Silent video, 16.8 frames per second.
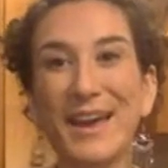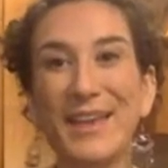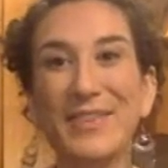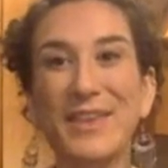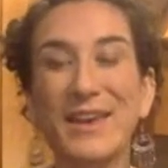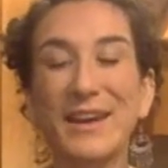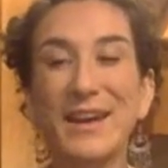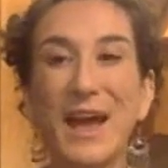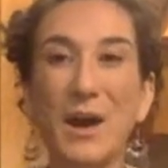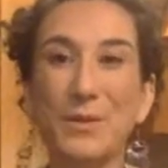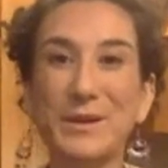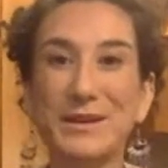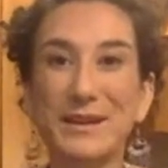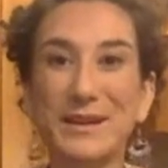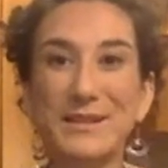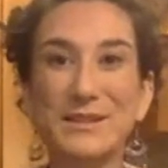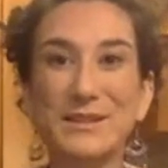And then now
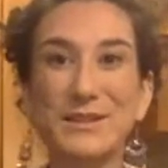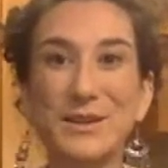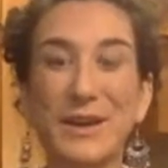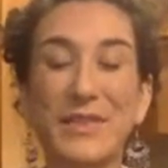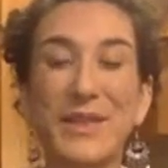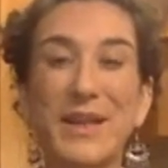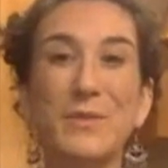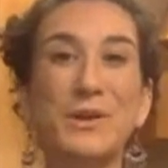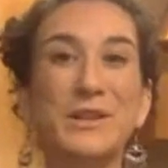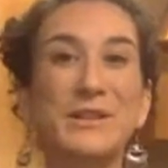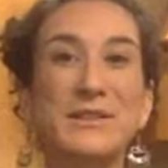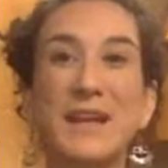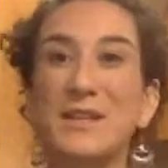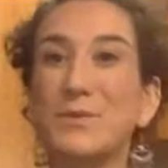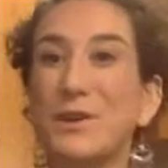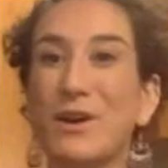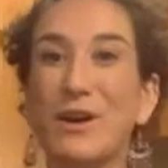we need to, and that what,
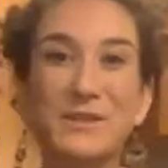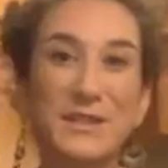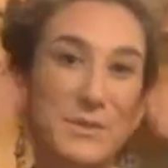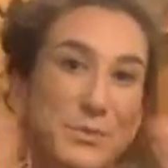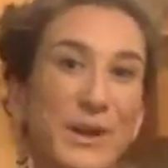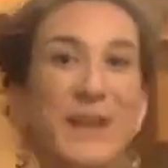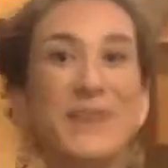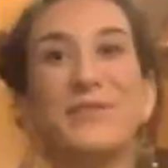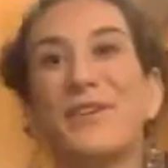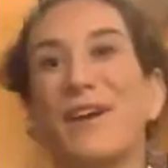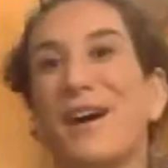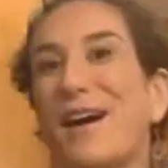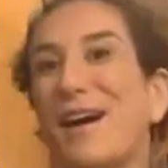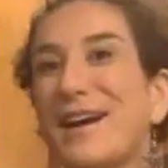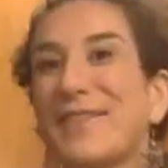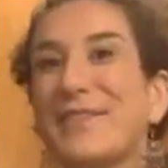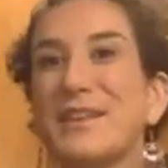that's what causes brain
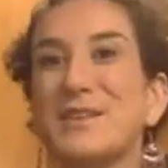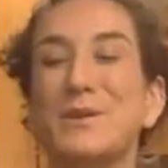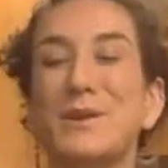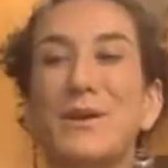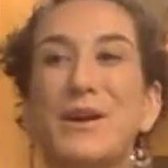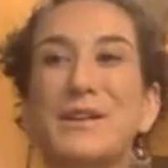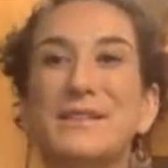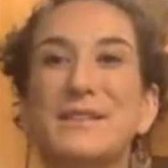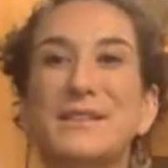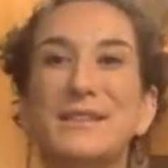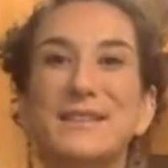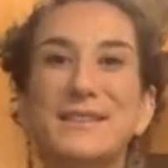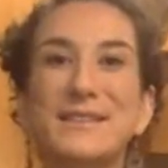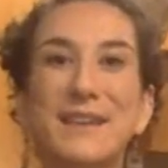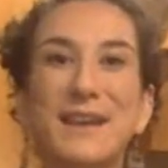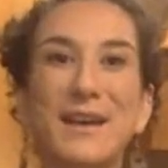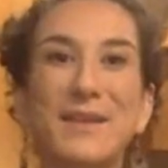fog, and that's what
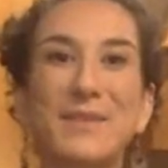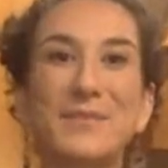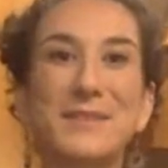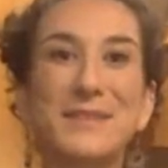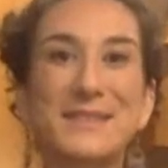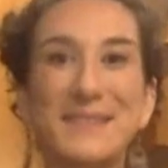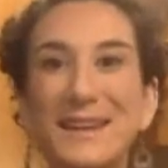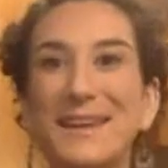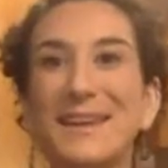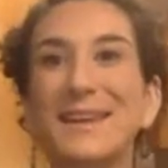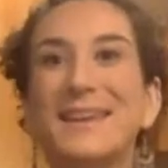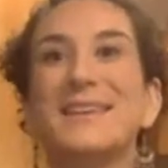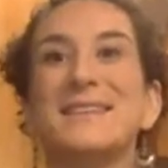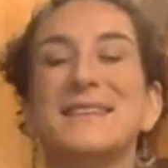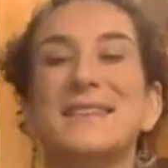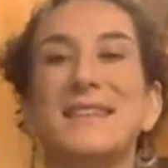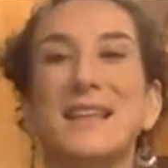causes um,
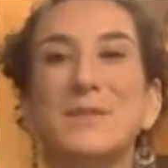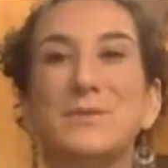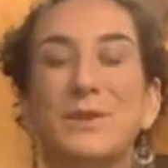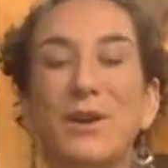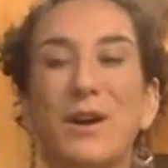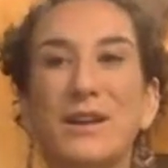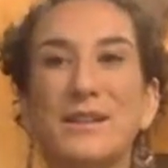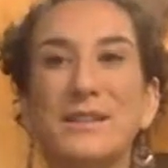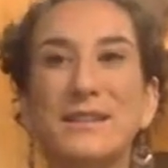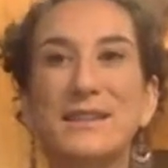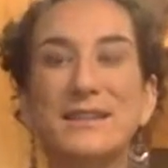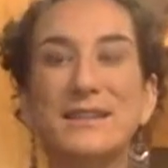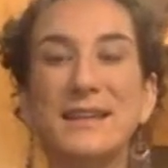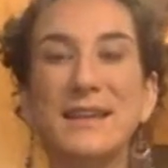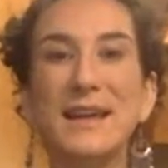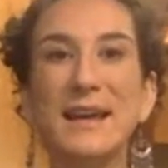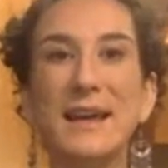disease, and that's what
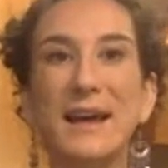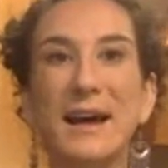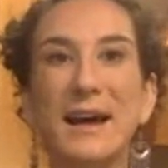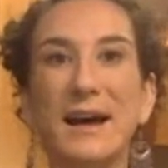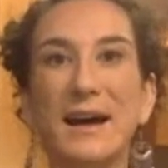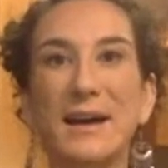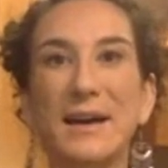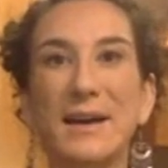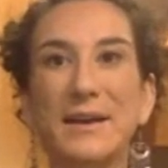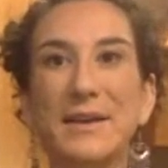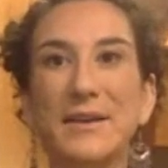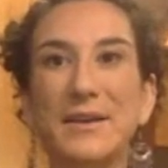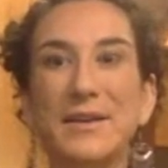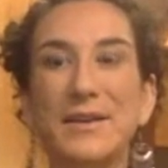causes uh,